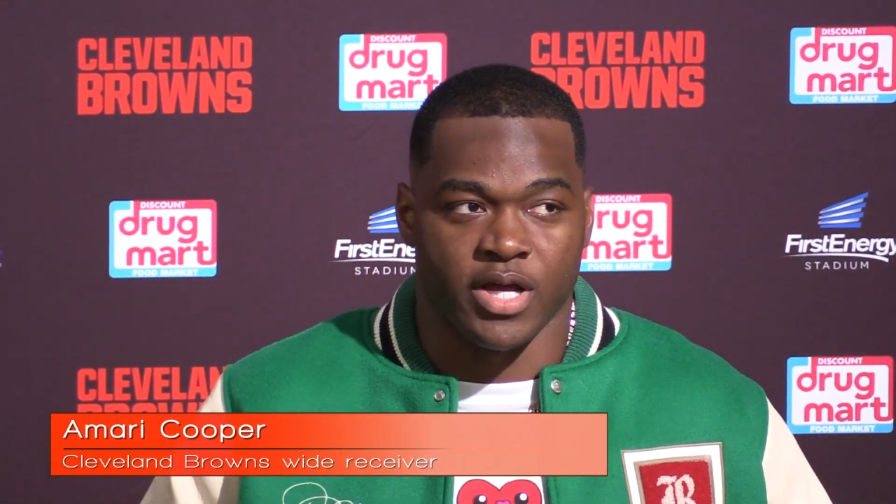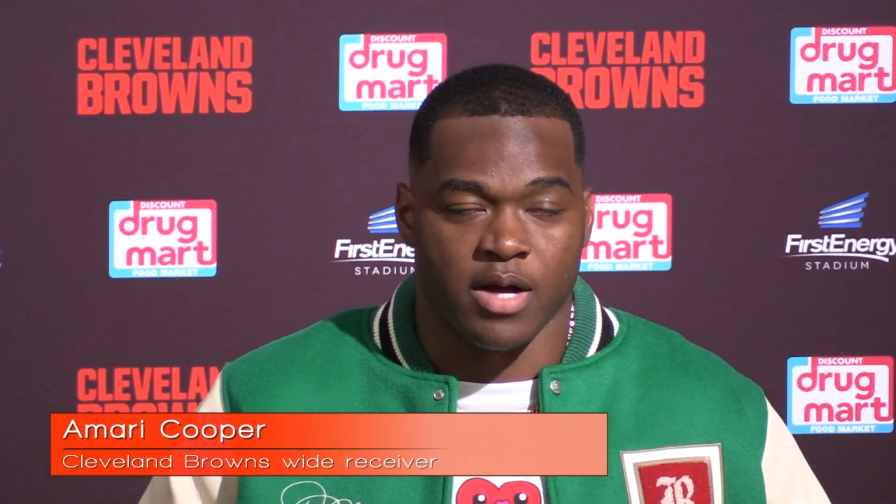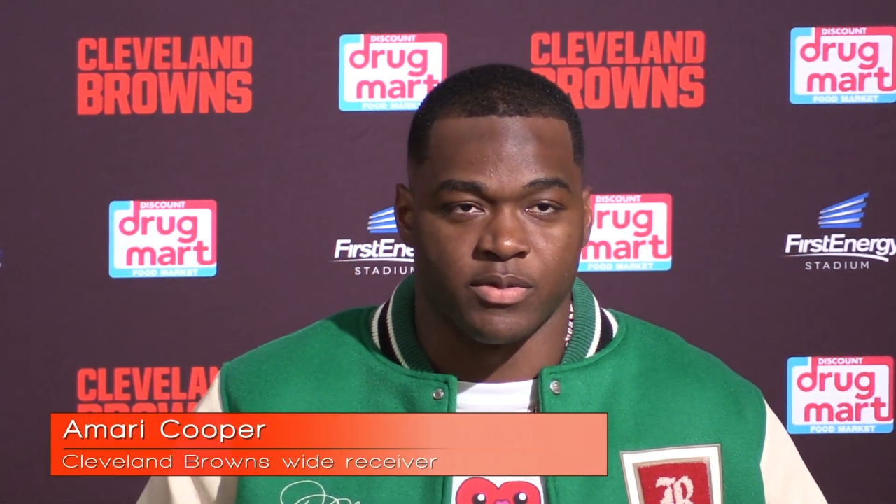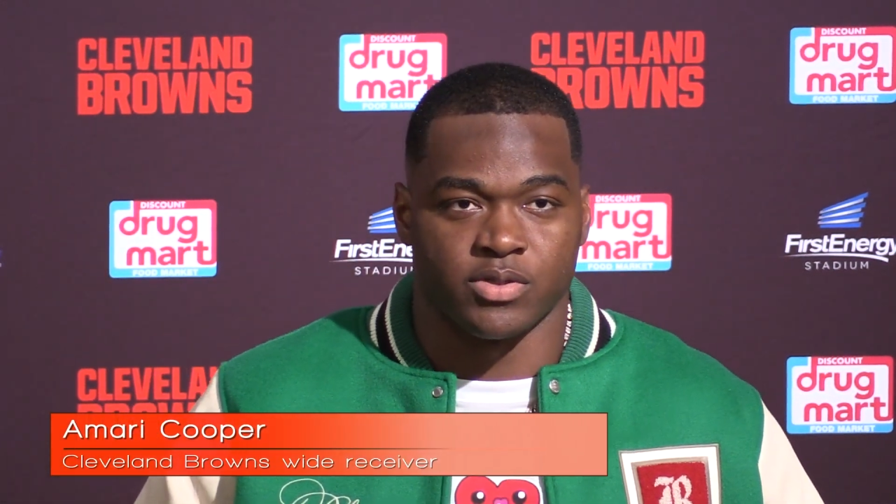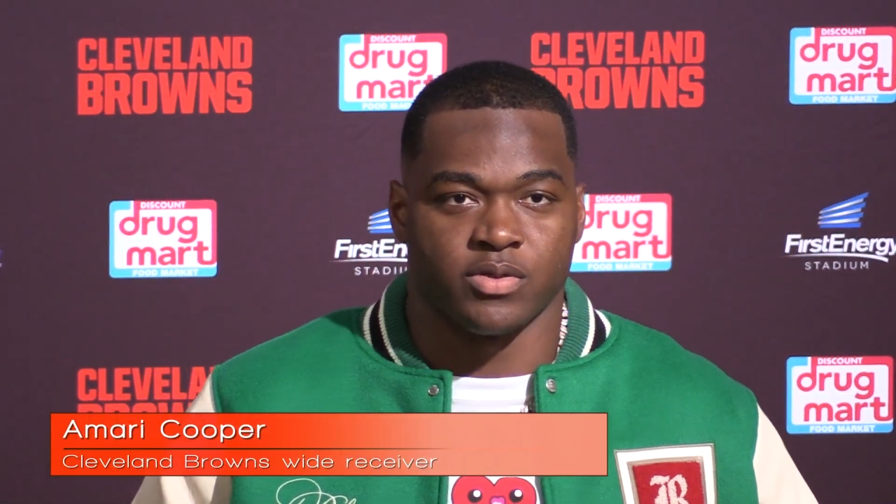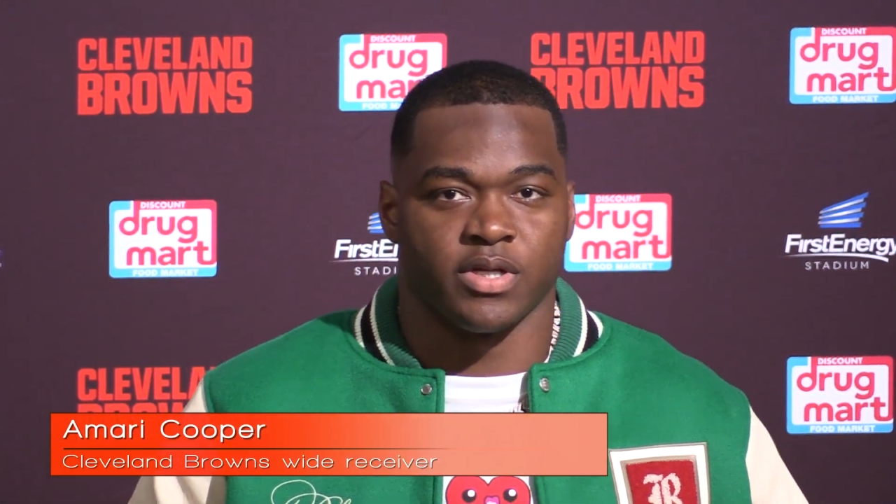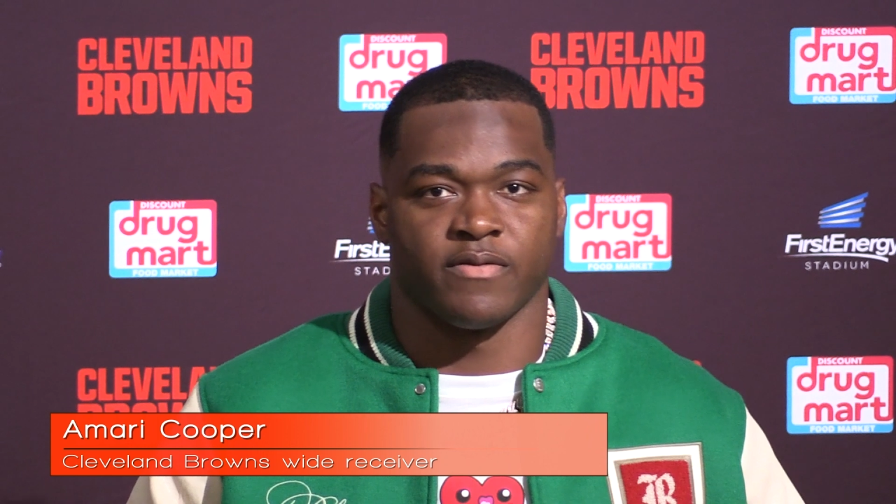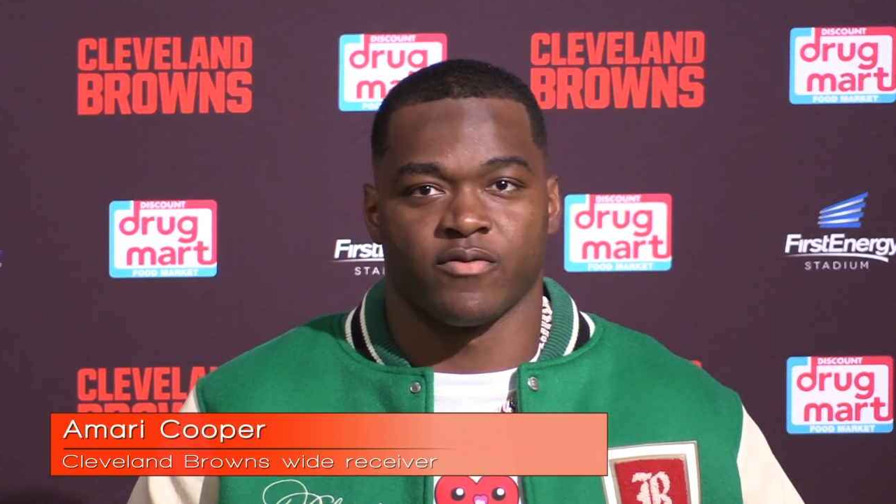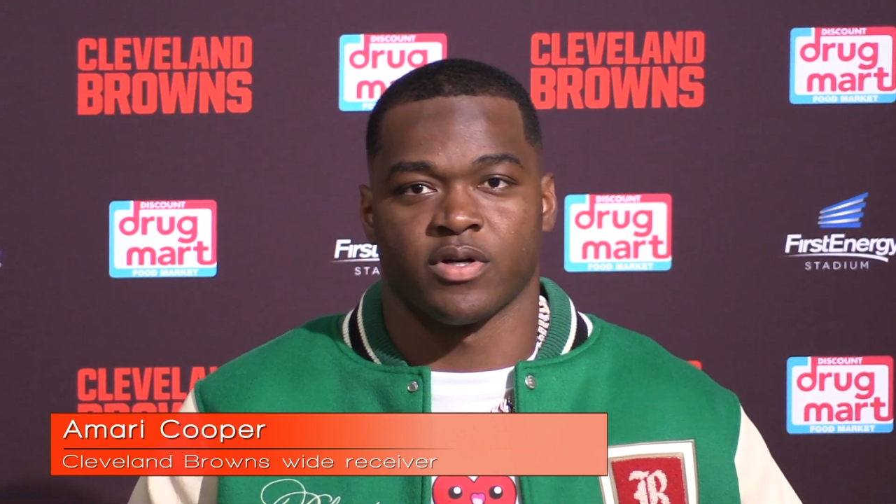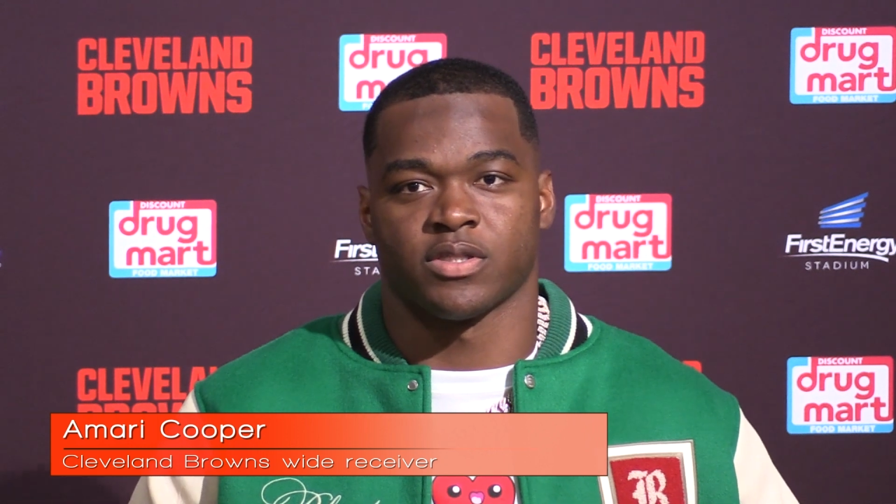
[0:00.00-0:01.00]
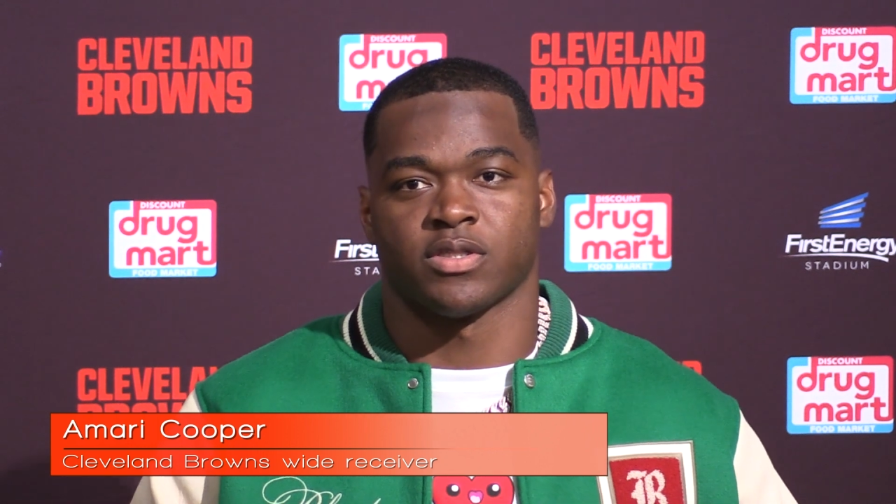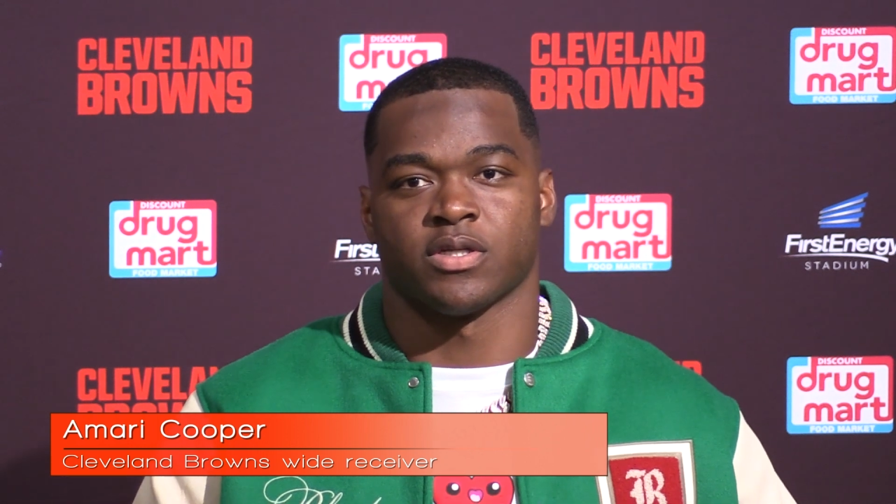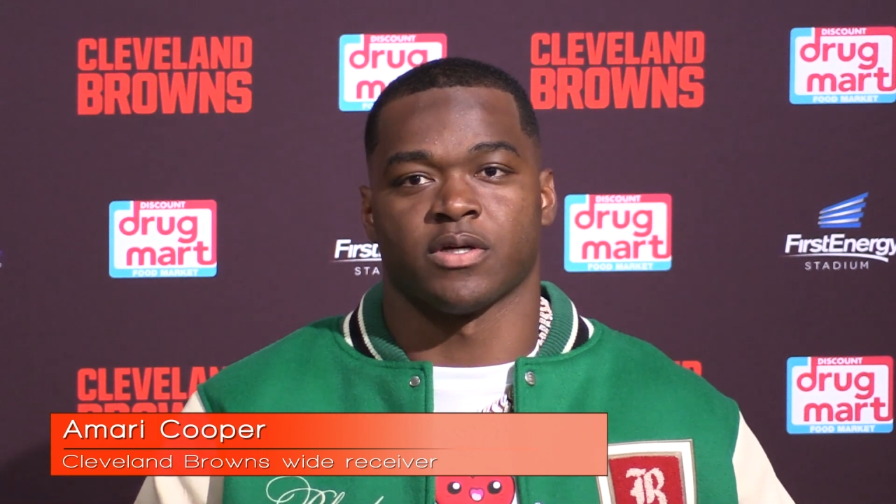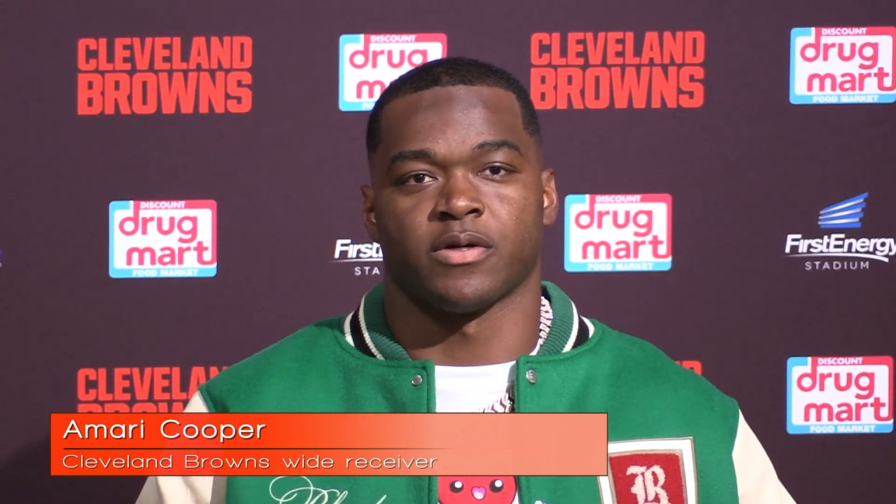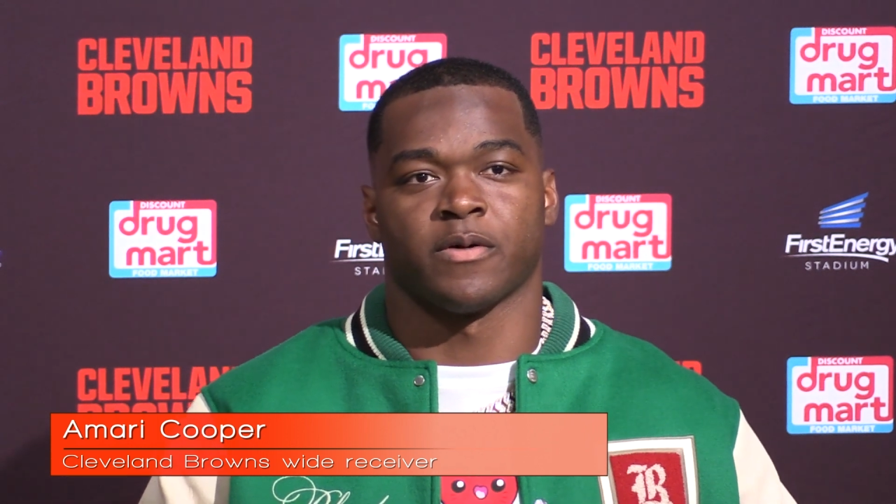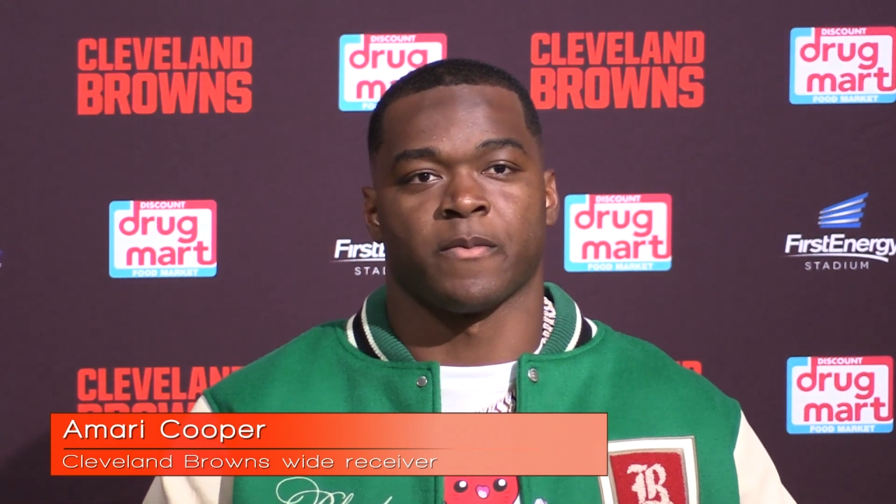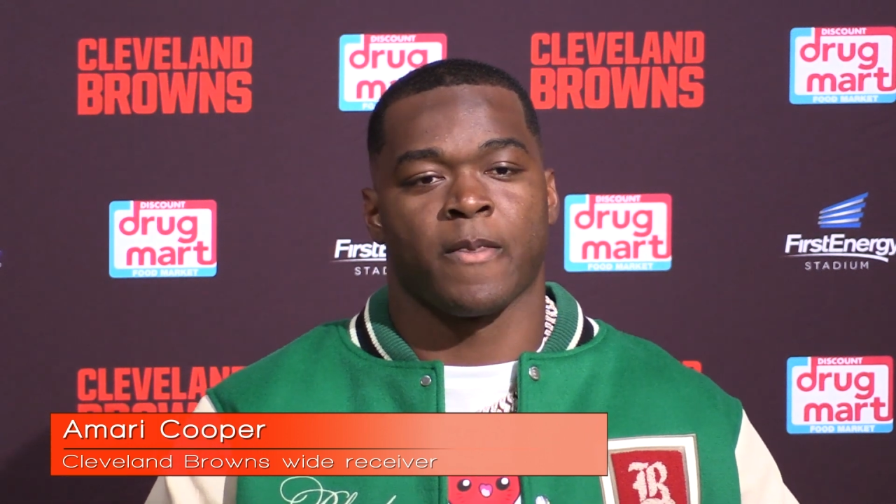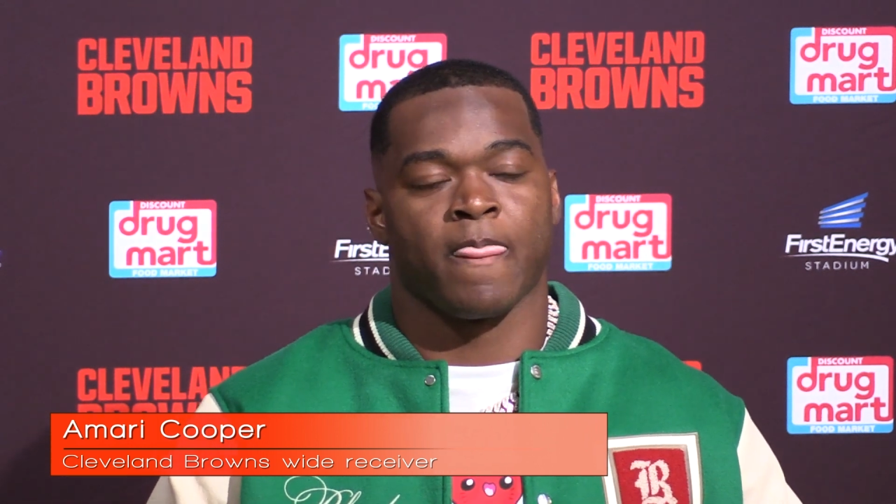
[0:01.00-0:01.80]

opportunity for us to um,